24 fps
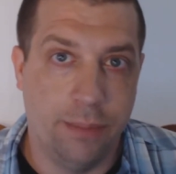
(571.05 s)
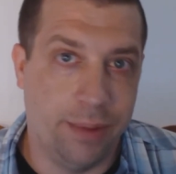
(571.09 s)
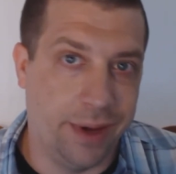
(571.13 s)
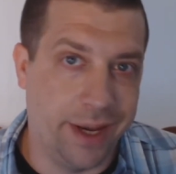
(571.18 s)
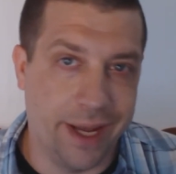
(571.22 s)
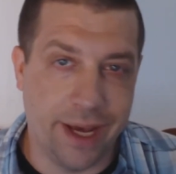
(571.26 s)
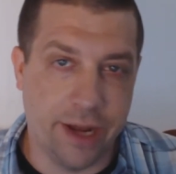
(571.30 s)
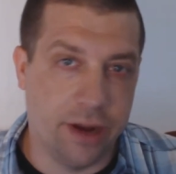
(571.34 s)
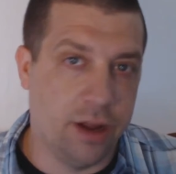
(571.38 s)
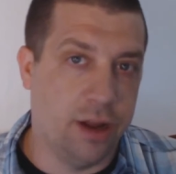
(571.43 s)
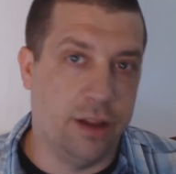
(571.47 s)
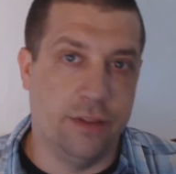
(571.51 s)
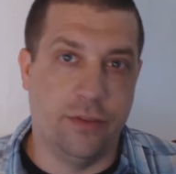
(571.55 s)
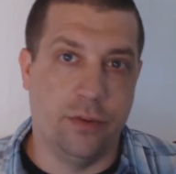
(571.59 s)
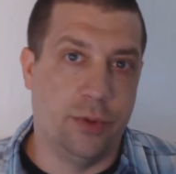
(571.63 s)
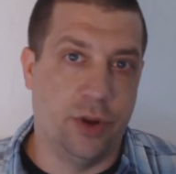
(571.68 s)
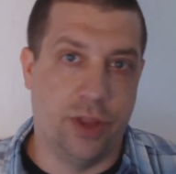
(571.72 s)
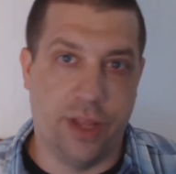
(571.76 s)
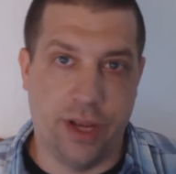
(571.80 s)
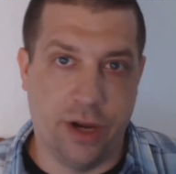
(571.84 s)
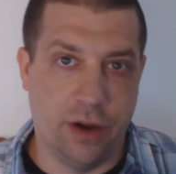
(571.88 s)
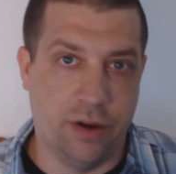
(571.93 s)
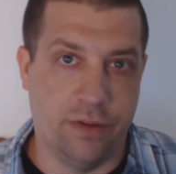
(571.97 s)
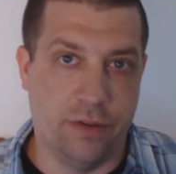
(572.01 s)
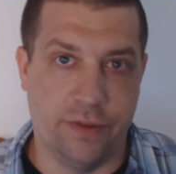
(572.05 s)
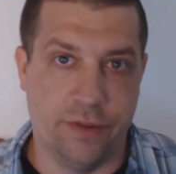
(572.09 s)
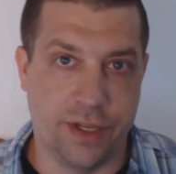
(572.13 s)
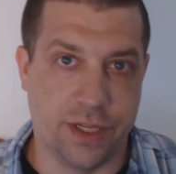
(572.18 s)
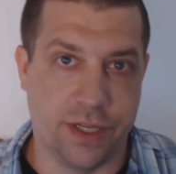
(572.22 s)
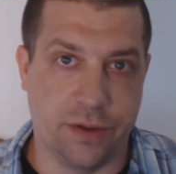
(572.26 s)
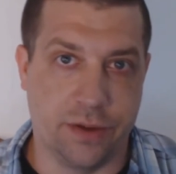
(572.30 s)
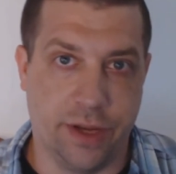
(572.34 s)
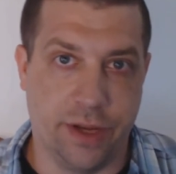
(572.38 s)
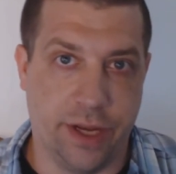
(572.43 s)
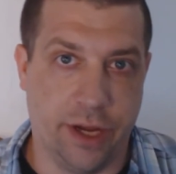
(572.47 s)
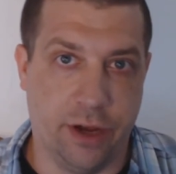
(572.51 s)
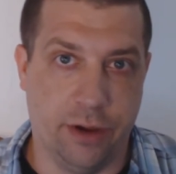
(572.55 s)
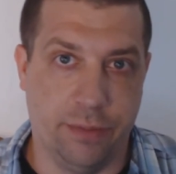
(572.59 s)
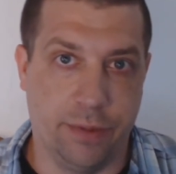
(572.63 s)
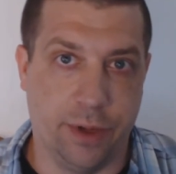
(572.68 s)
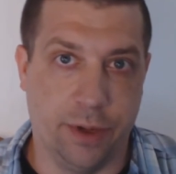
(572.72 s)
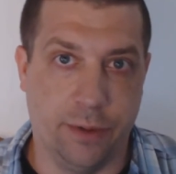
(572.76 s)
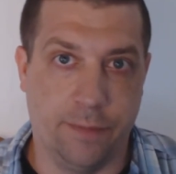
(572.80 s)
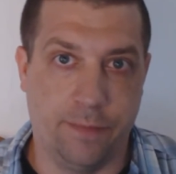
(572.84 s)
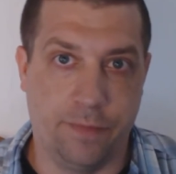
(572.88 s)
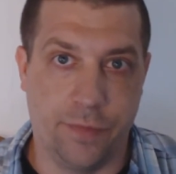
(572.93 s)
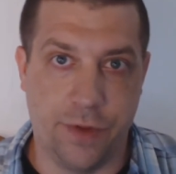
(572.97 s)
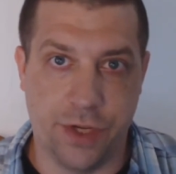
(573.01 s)
But not all of them are there to physically
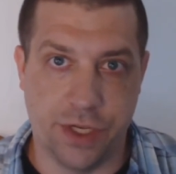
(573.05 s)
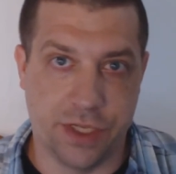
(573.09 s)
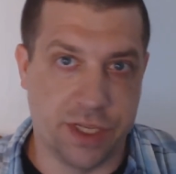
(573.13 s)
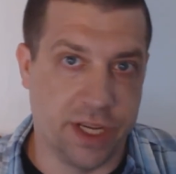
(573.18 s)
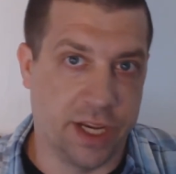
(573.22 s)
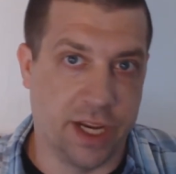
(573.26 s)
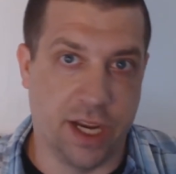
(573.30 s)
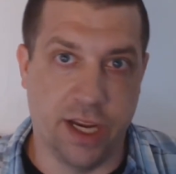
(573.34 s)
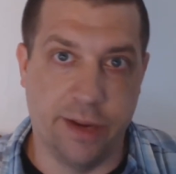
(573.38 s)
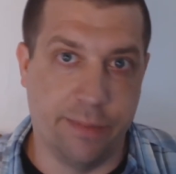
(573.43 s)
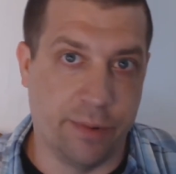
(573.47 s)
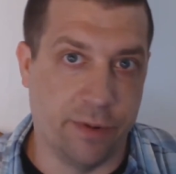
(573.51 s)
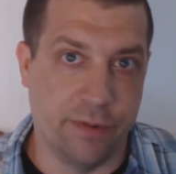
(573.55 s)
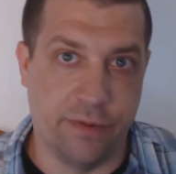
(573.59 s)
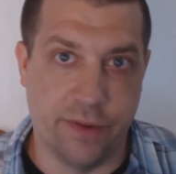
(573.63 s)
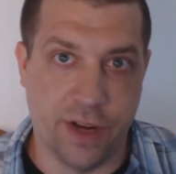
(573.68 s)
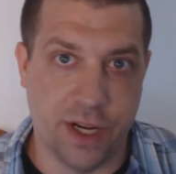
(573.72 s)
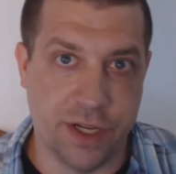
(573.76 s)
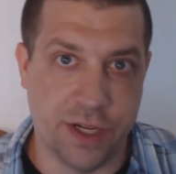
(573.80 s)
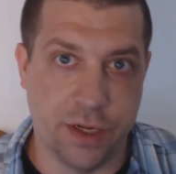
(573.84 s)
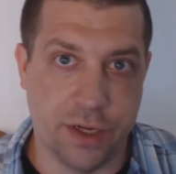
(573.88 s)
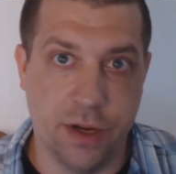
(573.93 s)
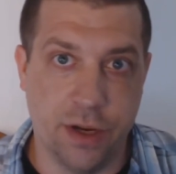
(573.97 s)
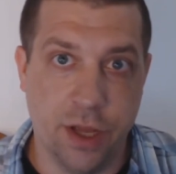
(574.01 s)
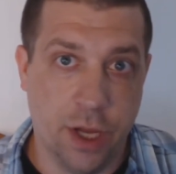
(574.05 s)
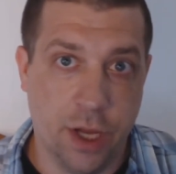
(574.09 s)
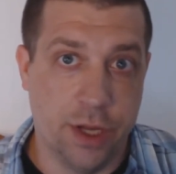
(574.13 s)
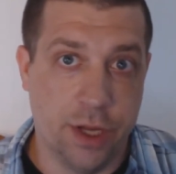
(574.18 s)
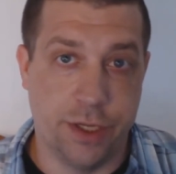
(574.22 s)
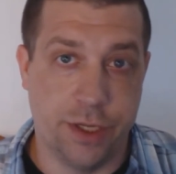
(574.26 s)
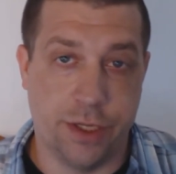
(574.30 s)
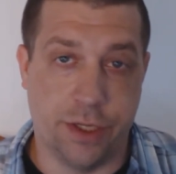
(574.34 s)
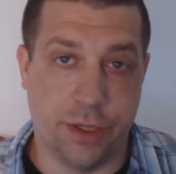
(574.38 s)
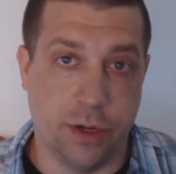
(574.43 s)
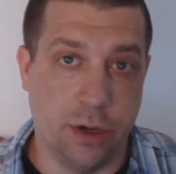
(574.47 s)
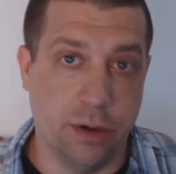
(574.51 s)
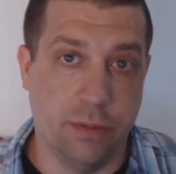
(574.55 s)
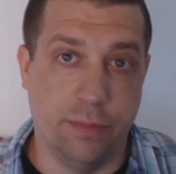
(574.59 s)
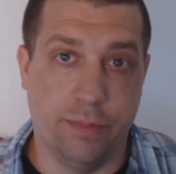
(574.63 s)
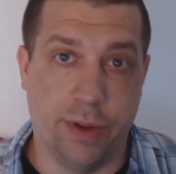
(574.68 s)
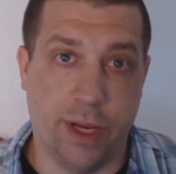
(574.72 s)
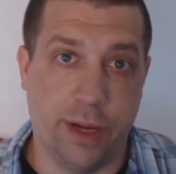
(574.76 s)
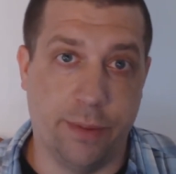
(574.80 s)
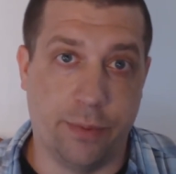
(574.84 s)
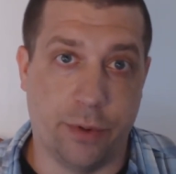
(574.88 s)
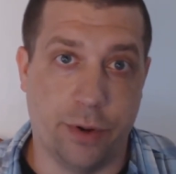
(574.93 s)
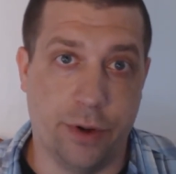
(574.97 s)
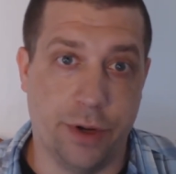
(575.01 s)
help you. Just like any profession, certain
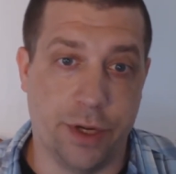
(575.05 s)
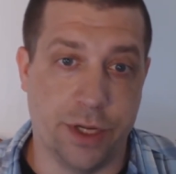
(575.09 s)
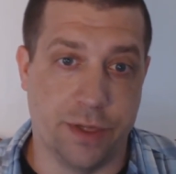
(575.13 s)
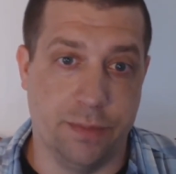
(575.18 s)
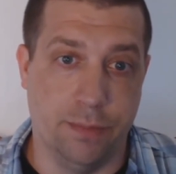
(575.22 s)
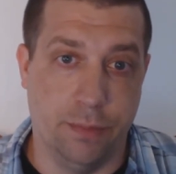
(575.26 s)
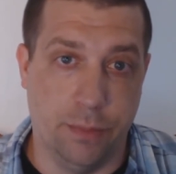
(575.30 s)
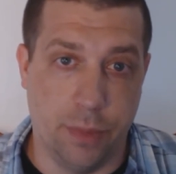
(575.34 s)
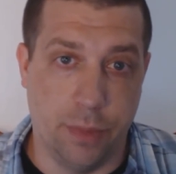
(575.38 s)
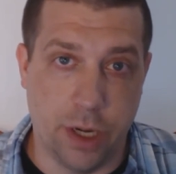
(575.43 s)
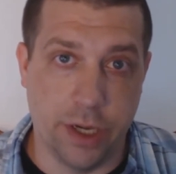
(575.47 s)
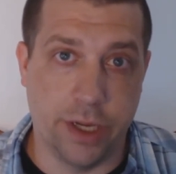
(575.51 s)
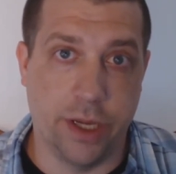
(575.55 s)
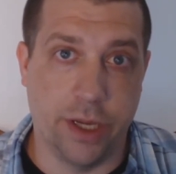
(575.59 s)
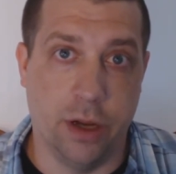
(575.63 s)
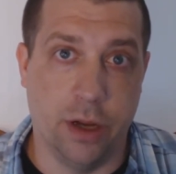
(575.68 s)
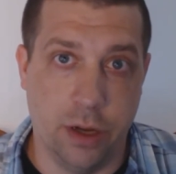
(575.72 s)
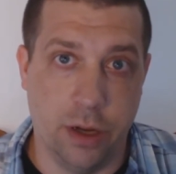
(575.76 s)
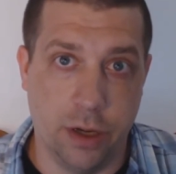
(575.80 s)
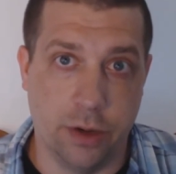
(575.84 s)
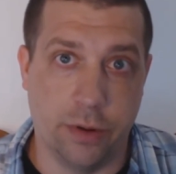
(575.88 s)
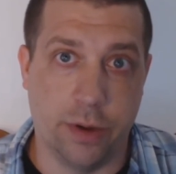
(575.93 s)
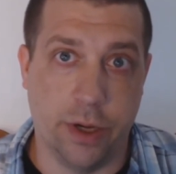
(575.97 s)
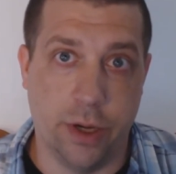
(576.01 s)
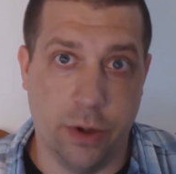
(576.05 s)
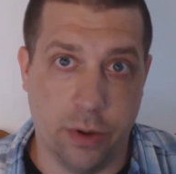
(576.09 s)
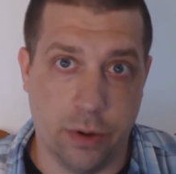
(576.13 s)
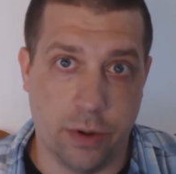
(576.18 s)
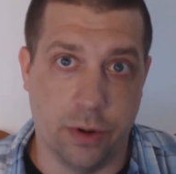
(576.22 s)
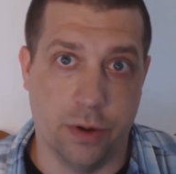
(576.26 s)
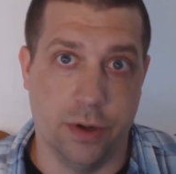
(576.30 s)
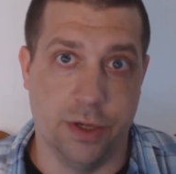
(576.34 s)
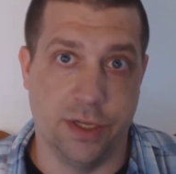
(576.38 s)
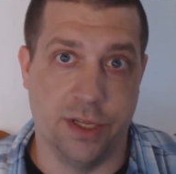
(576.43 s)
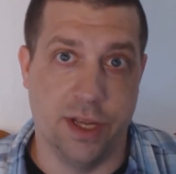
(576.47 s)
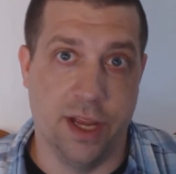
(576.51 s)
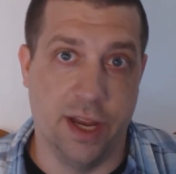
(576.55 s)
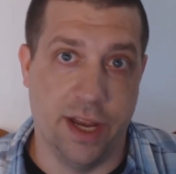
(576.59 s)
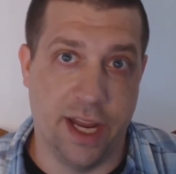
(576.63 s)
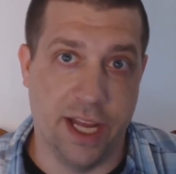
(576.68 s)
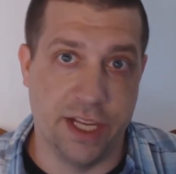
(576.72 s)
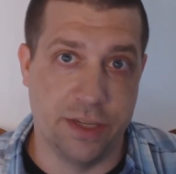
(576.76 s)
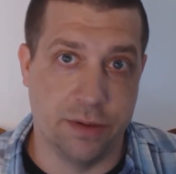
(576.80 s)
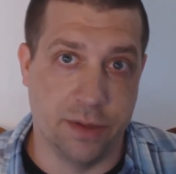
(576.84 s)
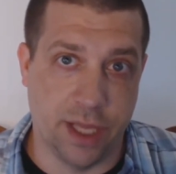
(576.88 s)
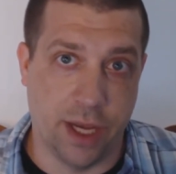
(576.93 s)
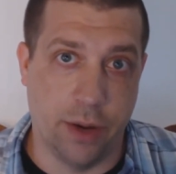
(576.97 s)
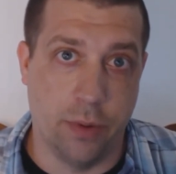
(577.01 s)
people are just money-hungry whores, and
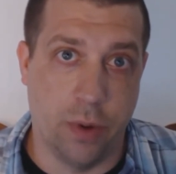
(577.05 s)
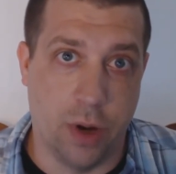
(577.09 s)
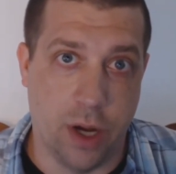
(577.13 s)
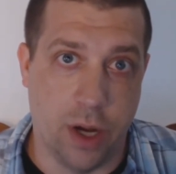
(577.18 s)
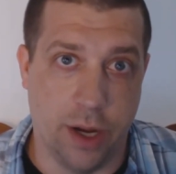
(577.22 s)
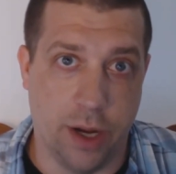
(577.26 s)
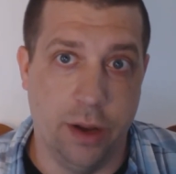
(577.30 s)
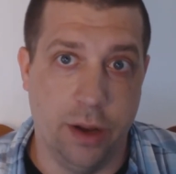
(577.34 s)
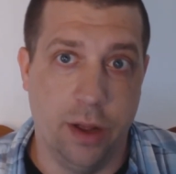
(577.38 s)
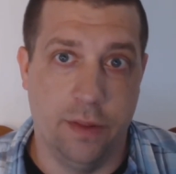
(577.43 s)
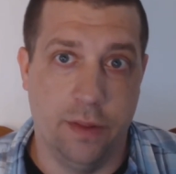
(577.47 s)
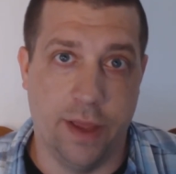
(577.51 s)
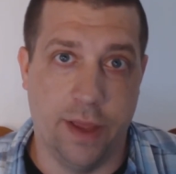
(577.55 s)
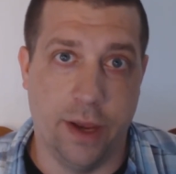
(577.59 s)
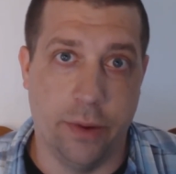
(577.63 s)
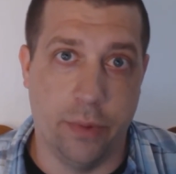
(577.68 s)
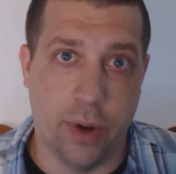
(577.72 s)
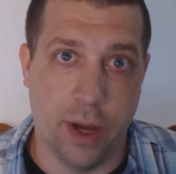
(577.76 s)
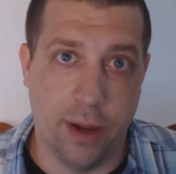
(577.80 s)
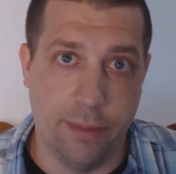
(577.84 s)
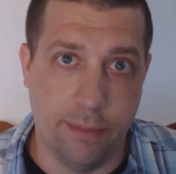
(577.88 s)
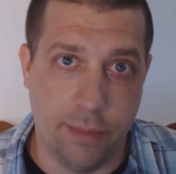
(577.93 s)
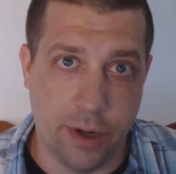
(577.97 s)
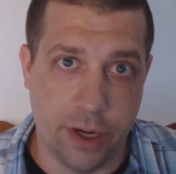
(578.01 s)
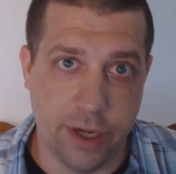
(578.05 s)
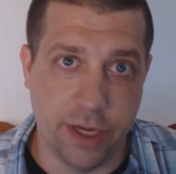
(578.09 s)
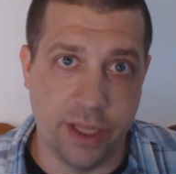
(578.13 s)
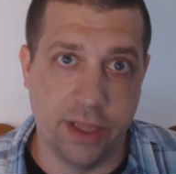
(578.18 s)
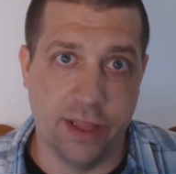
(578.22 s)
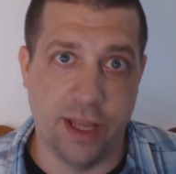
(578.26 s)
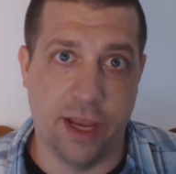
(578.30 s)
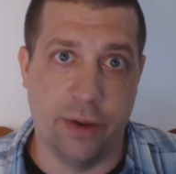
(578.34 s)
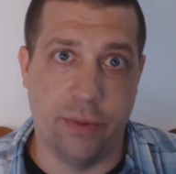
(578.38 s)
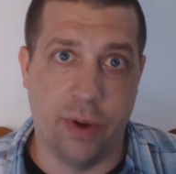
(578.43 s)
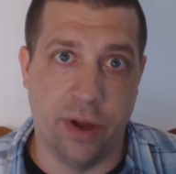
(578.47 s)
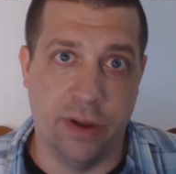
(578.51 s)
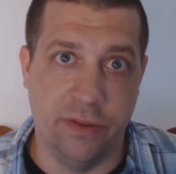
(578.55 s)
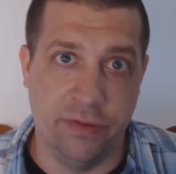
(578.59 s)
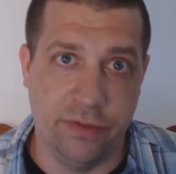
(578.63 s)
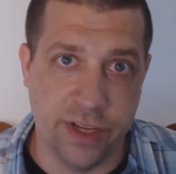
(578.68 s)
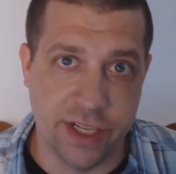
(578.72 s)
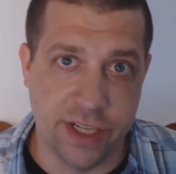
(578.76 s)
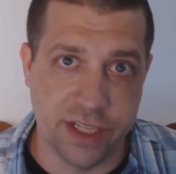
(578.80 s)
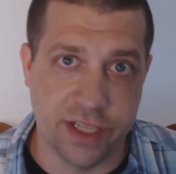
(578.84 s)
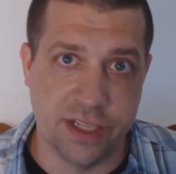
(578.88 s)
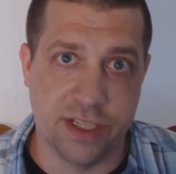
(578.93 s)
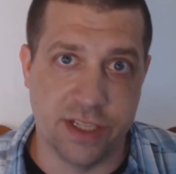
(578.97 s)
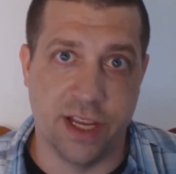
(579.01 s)
that's what they want. They want money, they want
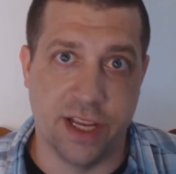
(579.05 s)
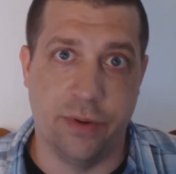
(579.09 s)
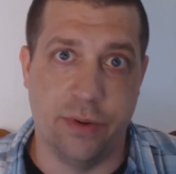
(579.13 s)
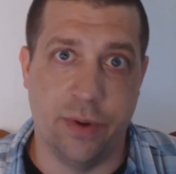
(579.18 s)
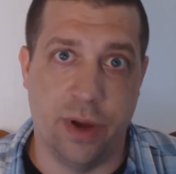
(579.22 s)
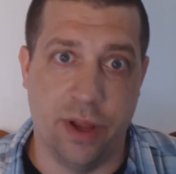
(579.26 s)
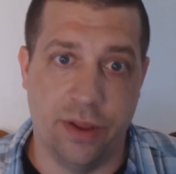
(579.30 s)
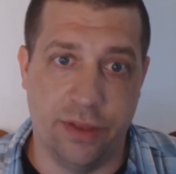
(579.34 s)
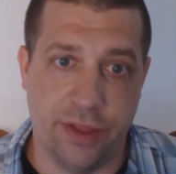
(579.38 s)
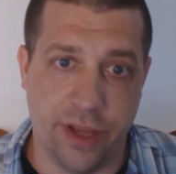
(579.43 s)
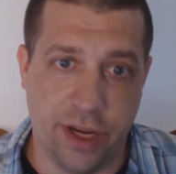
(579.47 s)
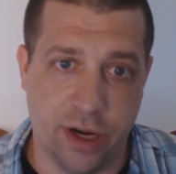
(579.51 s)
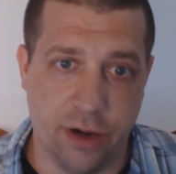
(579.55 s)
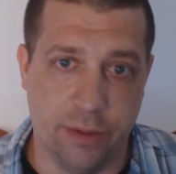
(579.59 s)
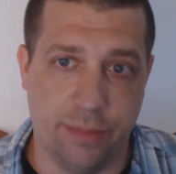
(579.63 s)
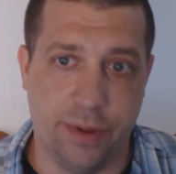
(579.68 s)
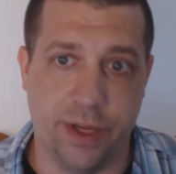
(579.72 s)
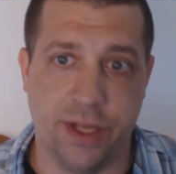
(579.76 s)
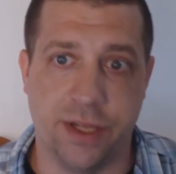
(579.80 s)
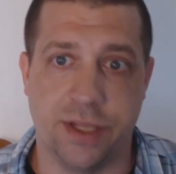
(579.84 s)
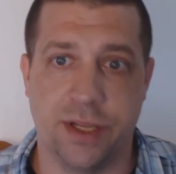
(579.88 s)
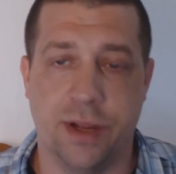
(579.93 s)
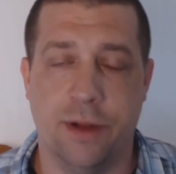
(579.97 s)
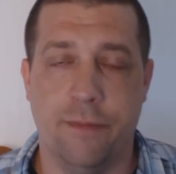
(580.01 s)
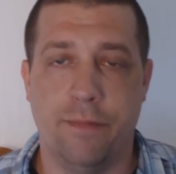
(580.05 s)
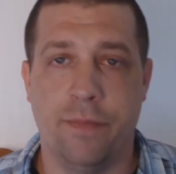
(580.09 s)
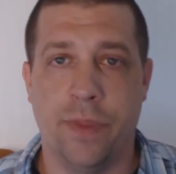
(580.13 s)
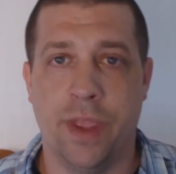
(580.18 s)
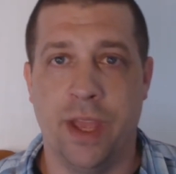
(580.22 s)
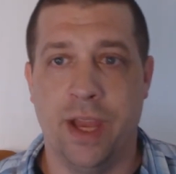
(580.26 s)
visits, they want therapies.